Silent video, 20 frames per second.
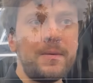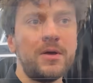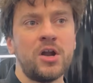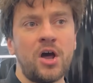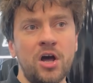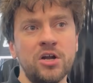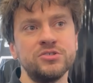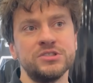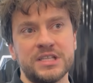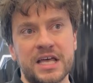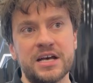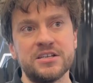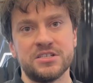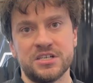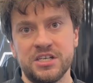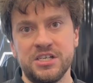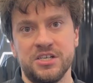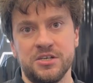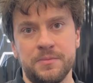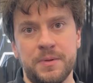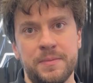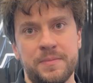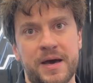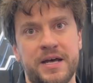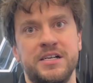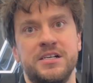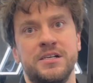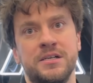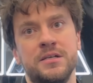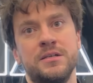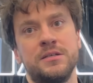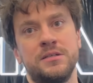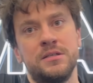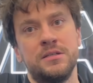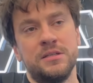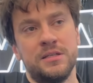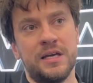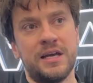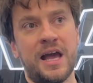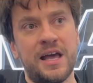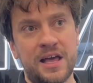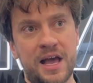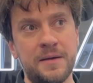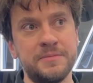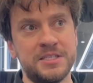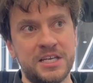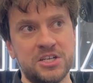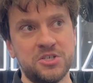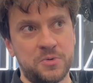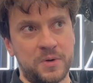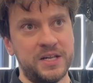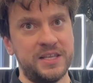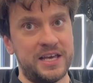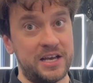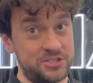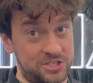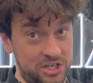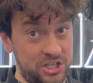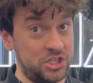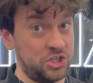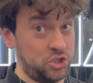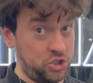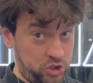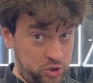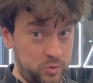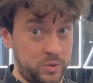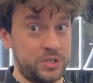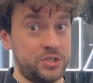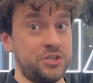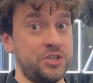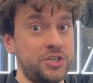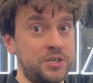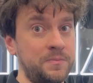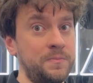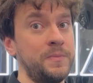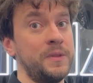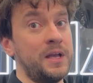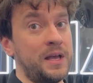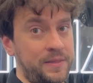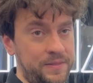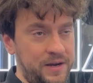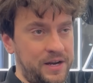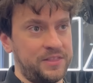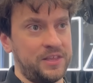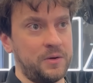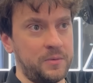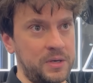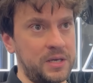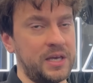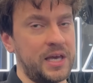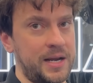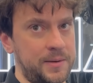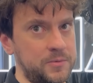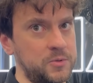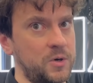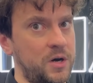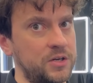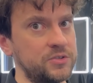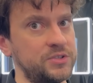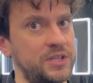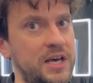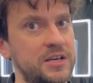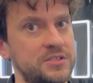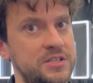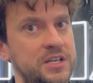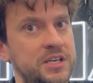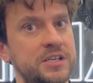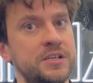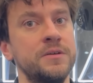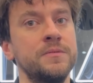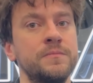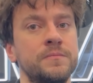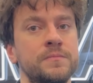I mean, one hundred thousand a year would be better. Like, I, I'm saying twenty thousand a year short term, and then I think we can get up to one hundred thousand a year.